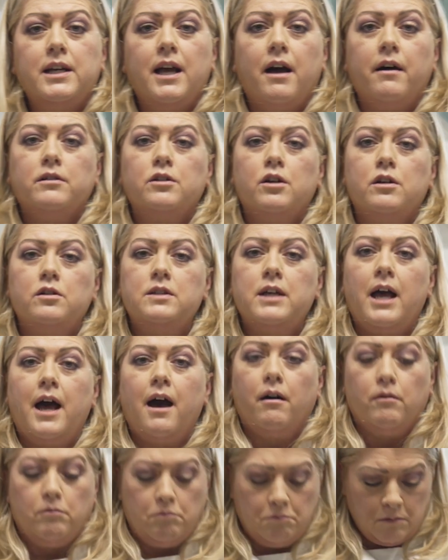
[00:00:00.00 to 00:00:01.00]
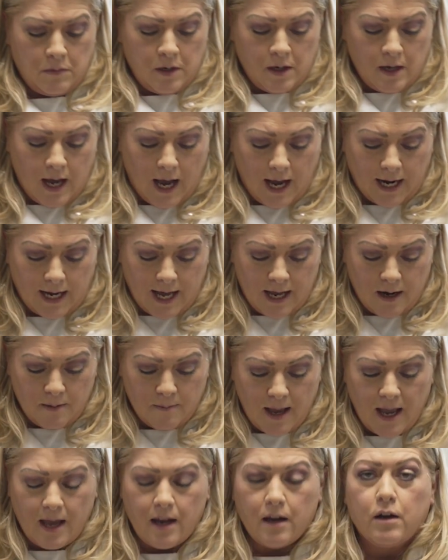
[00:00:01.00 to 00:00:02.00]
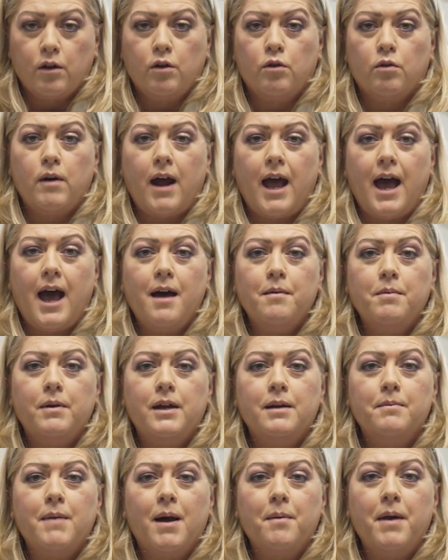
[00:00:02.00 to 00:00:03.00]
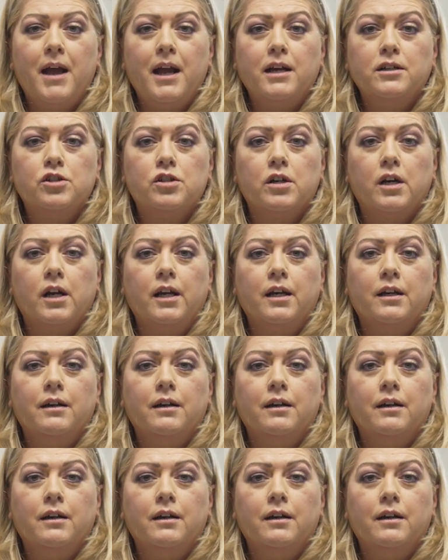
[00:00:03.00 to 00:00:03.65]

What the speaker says: how it turns out. I kind of made a grab in my pantry.